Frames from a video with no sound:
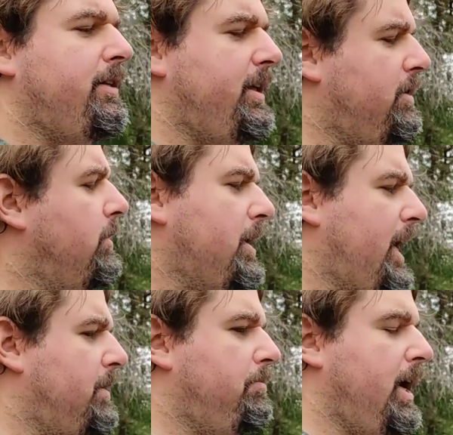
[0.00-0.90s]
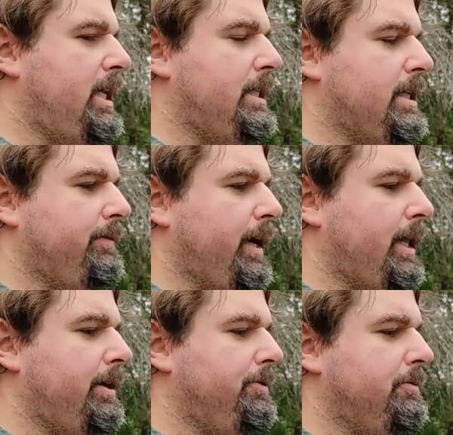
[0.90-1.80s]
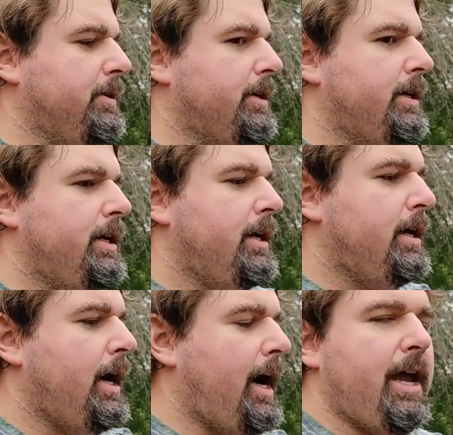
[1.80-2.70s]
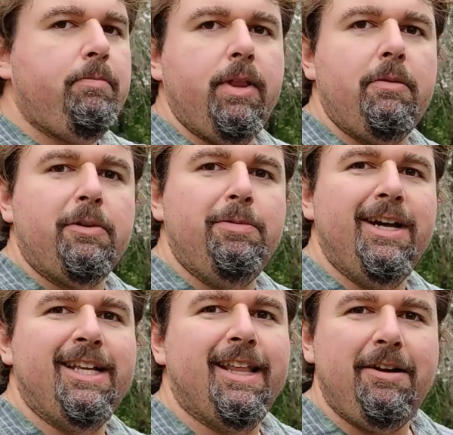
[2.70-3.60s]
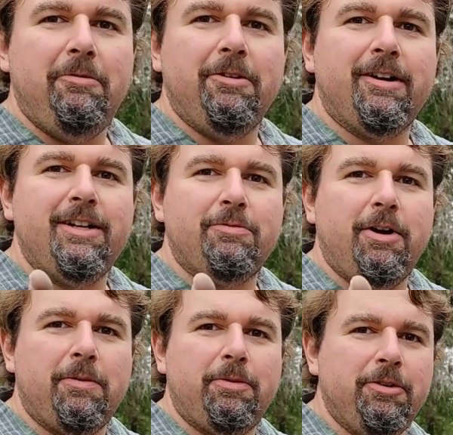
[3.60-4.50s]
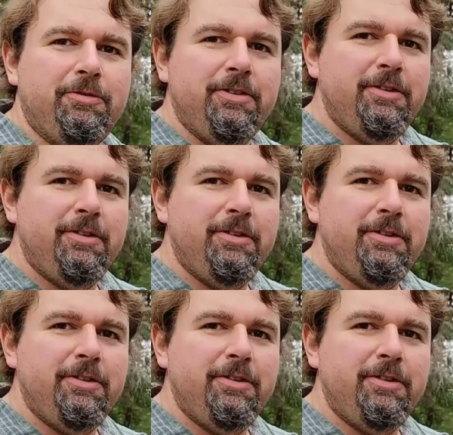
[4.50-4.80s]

trying to think what kind of putties I've got that would work. I have plumber putty. That will work. It's waterproof.